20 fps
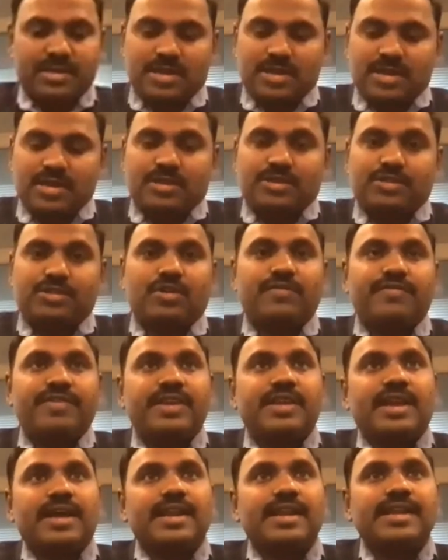So
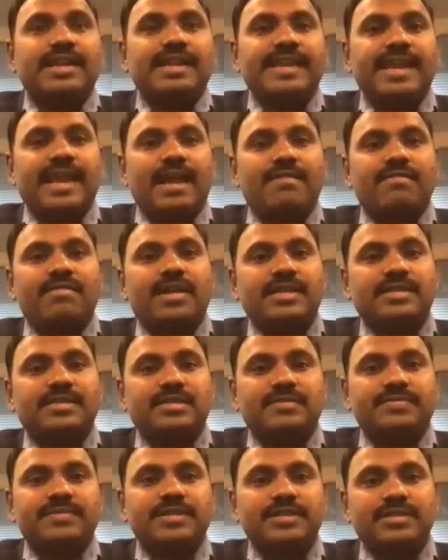we currently have
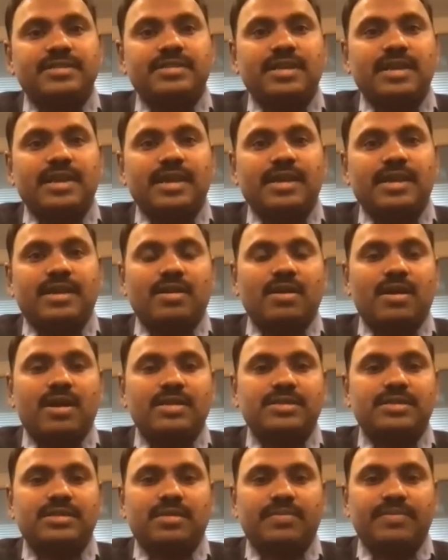customers
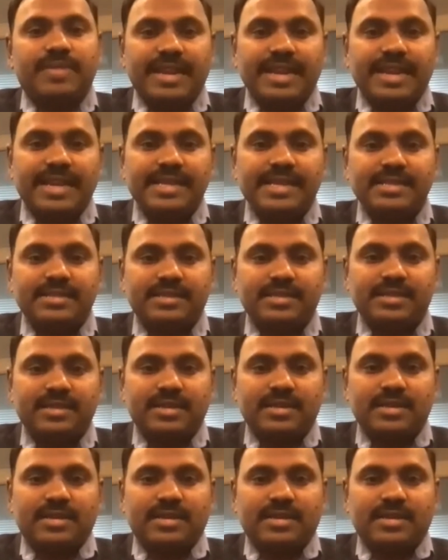across the Middle East,